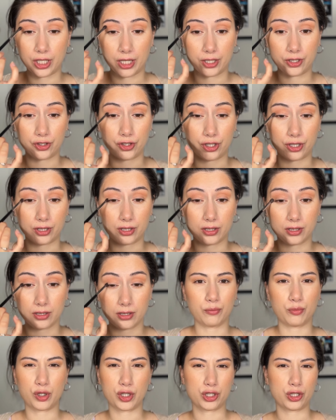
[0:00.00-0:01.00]
and
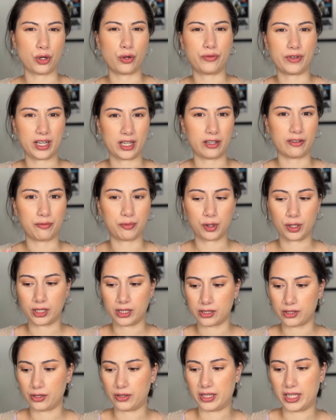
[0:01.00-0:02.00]
just brush over enough
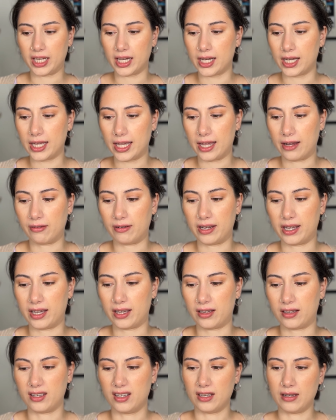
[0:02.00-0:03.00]
product on the eye area